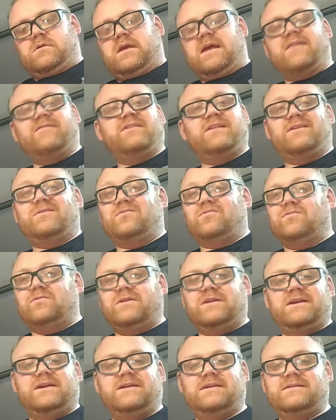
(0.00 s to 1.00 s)
Everything's
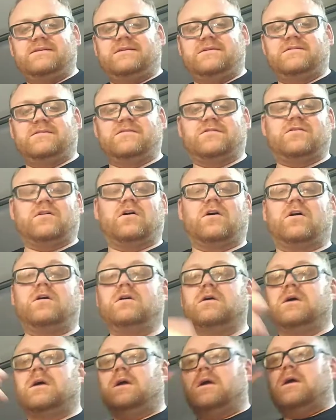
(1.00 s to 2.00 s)
really easy to
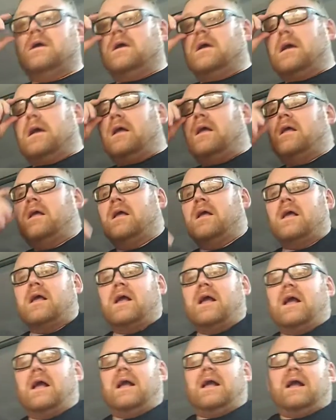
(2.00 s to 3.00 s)
install.
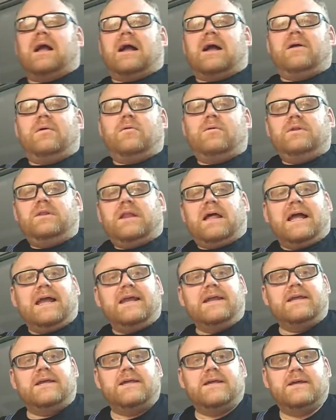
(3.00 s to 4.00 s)
I would
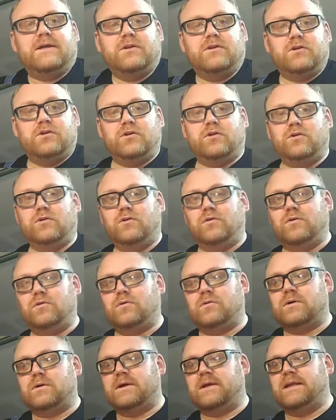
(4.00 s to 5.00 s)
like
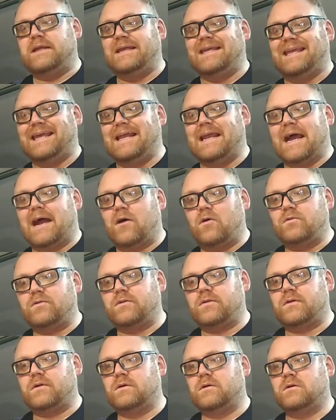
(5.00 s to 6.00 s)
to get
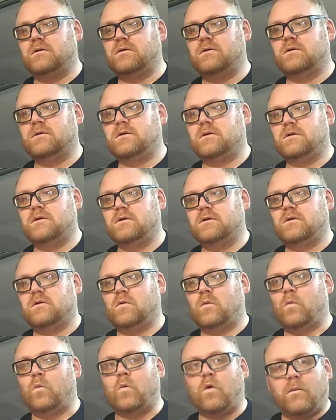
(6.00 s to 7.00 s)
out
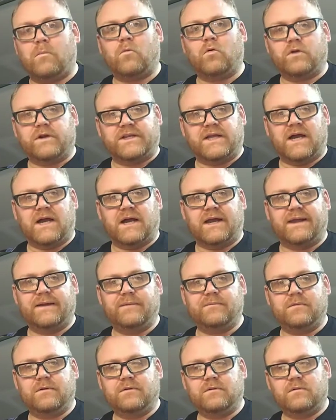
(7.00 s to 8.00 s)
one more time